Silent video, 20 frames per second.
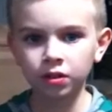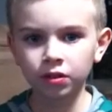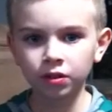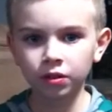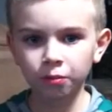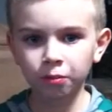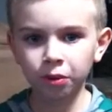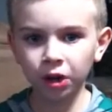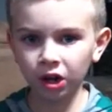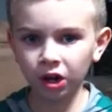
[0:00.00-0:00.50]
The
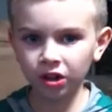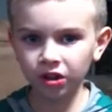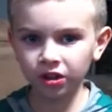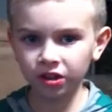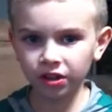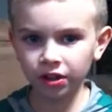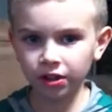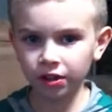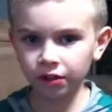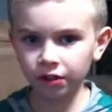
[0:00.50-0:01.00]

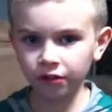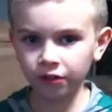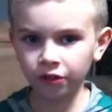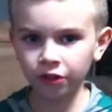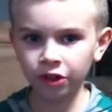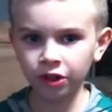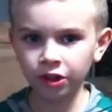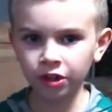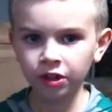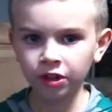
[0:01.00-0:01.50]
positive
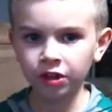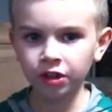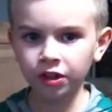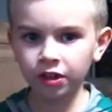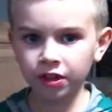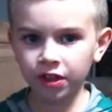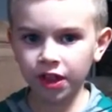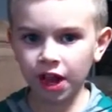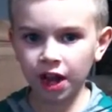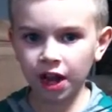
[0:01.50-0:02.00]

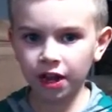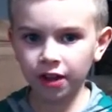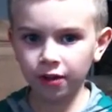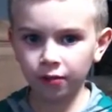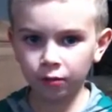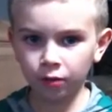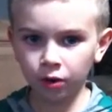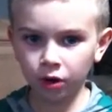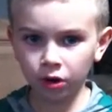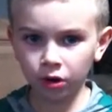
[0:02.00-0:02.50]
is that I
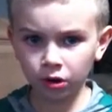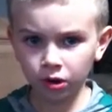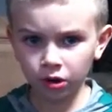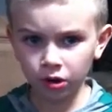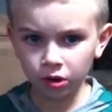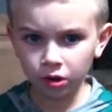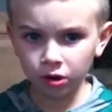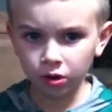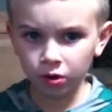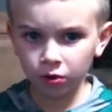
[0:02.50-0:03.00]

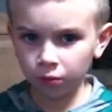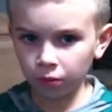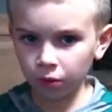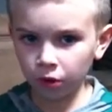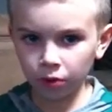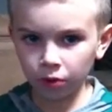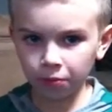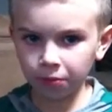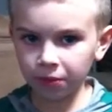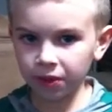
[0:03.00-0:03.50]

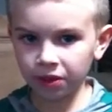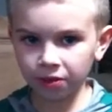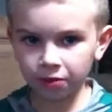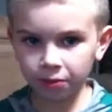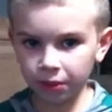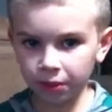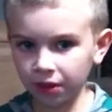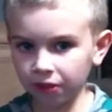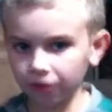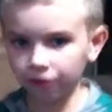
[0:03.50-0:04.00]
won't miss
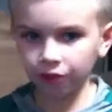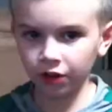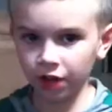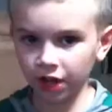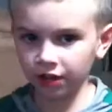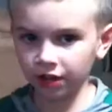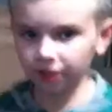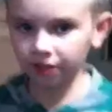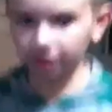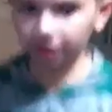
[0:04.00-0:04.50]
my
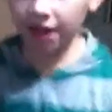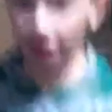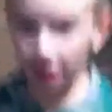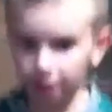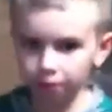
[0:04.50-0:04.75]
friends that